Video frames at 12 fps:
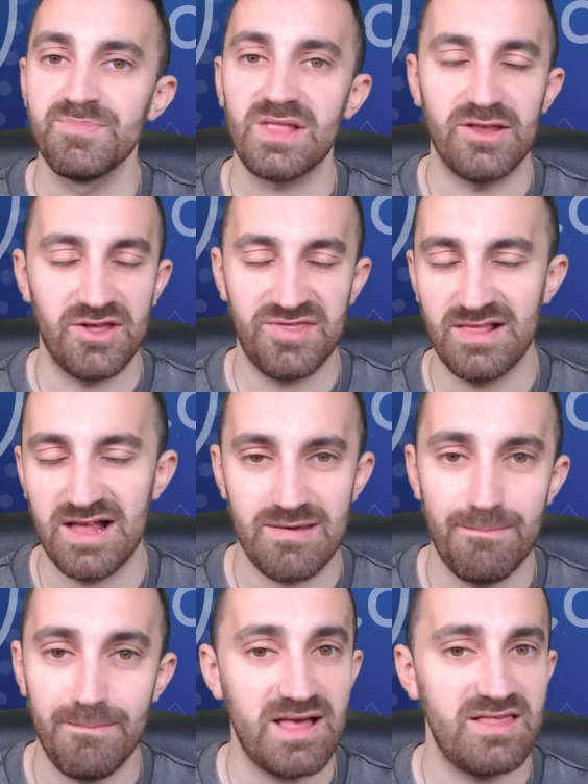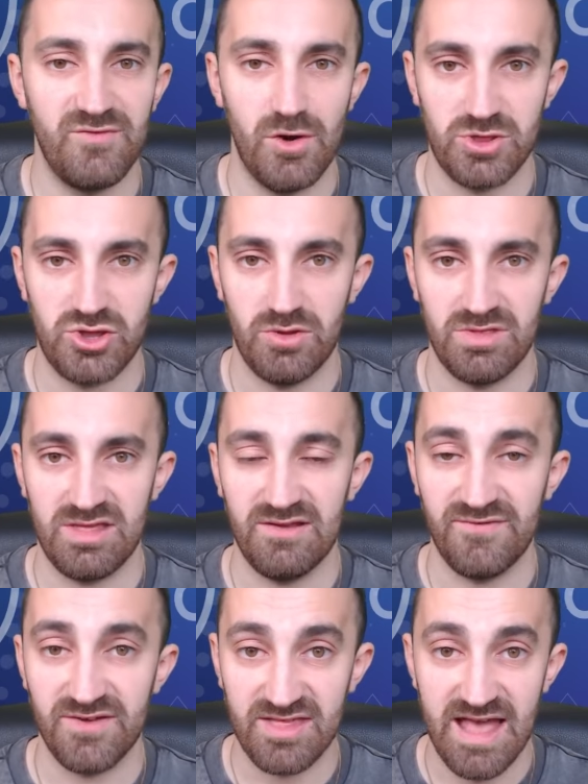And I think that's a massive opportunity
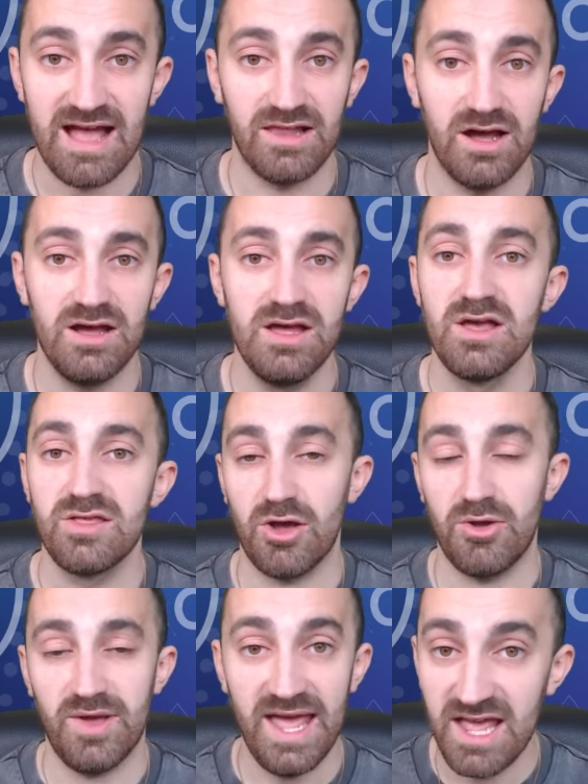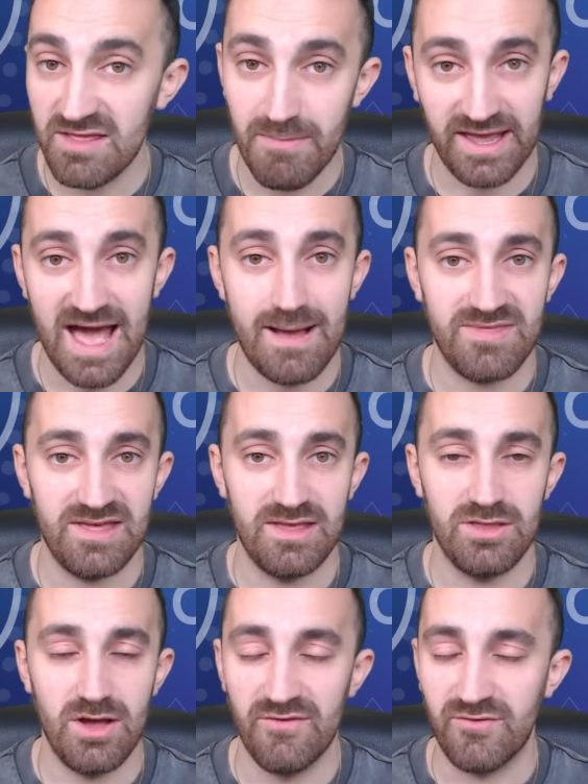for Salah. So he's my
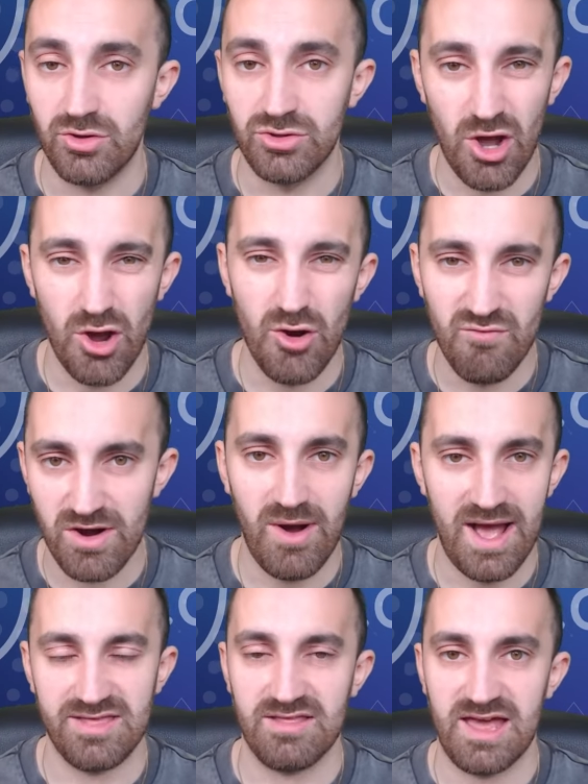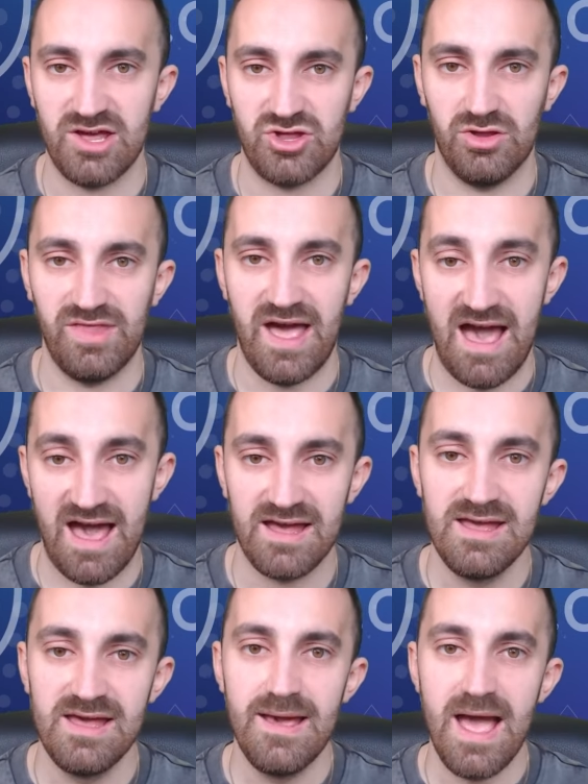captain. I've got no real hesitation on that.
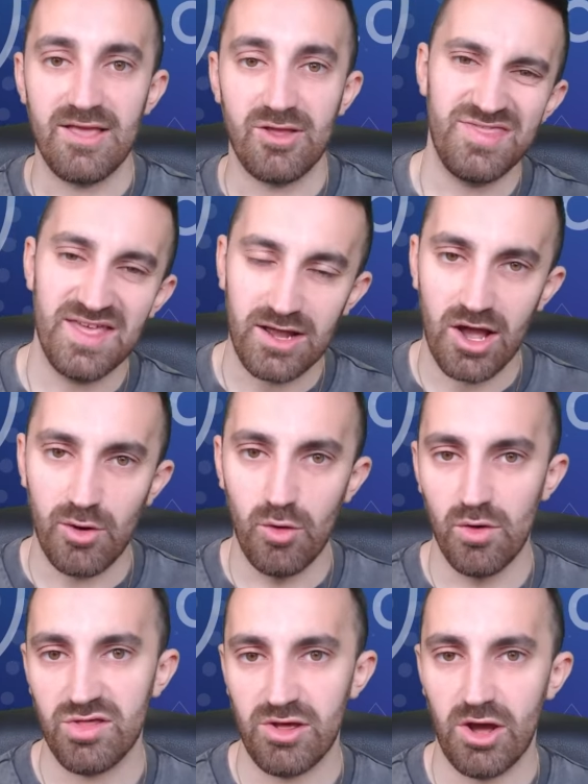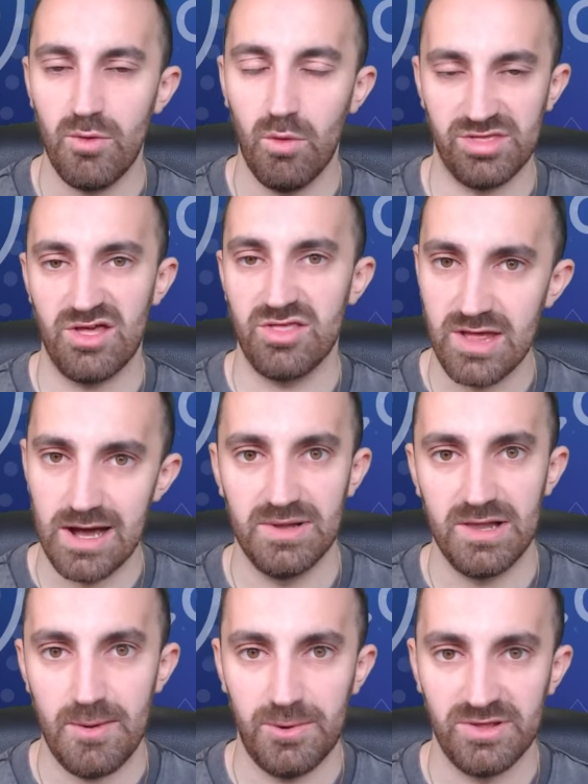And I think I also want to double
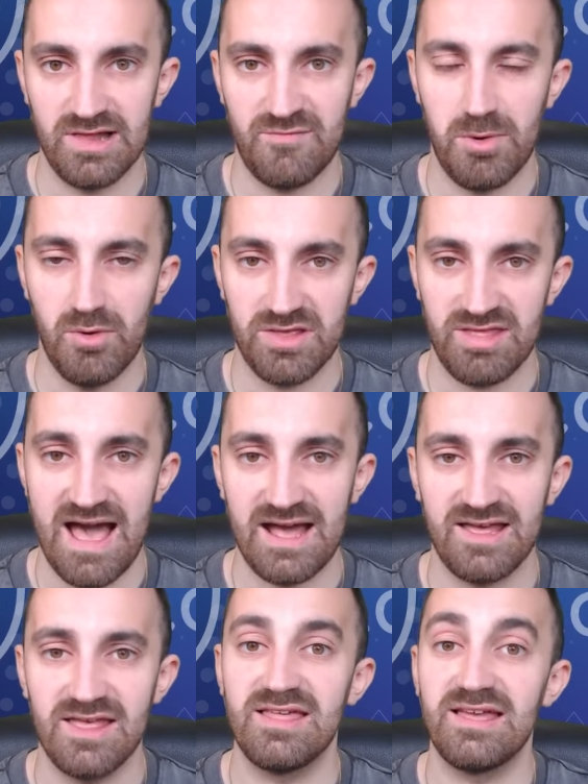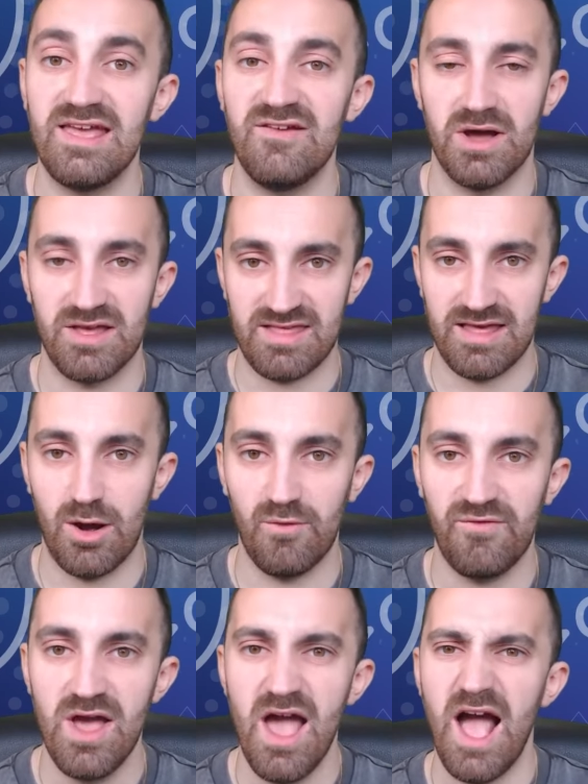up on the Liverpool attack to give myself
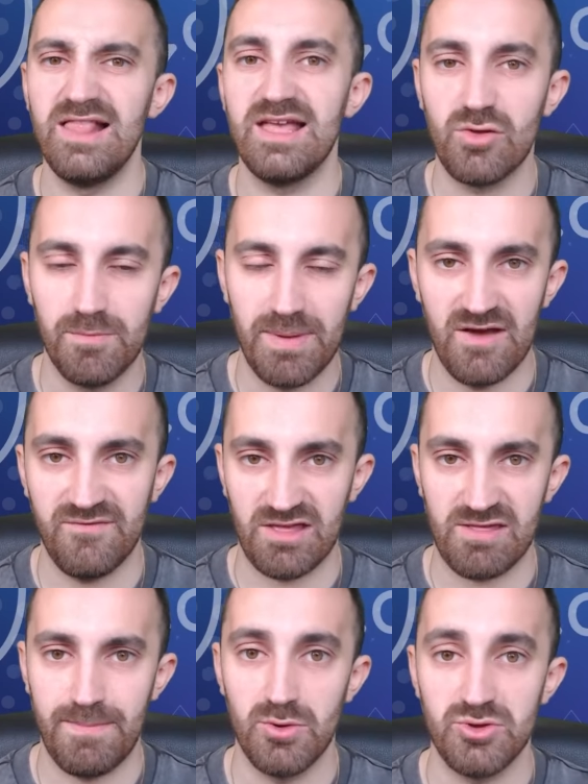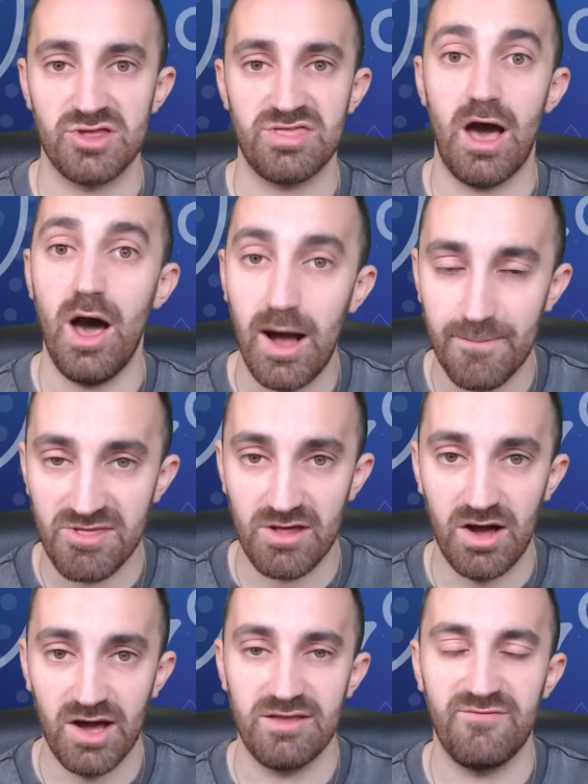a little bit of exposure to
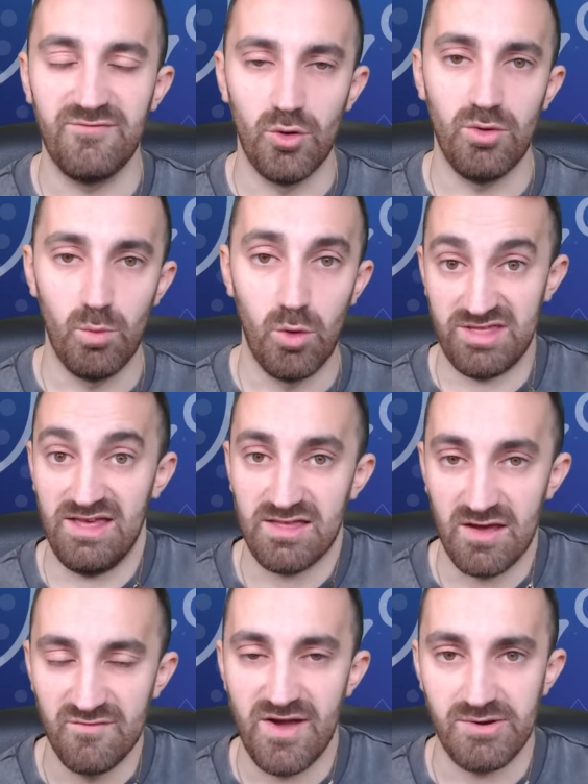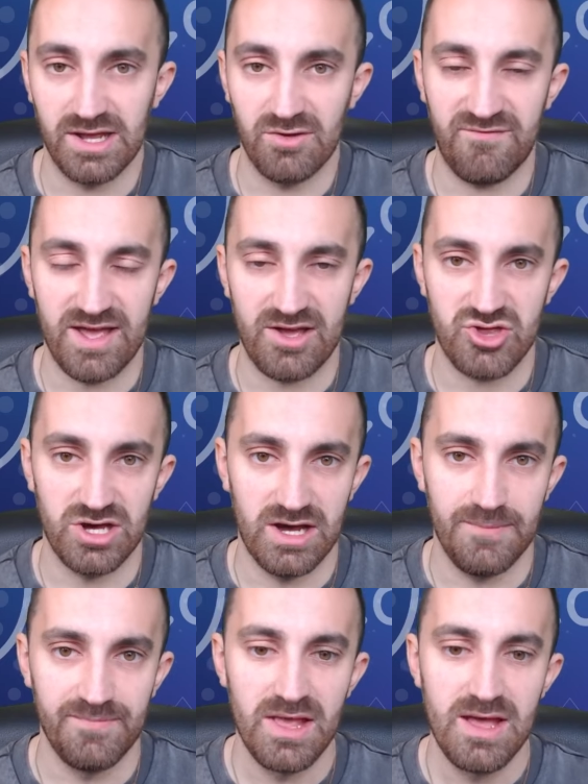upside for what is a very good fixture.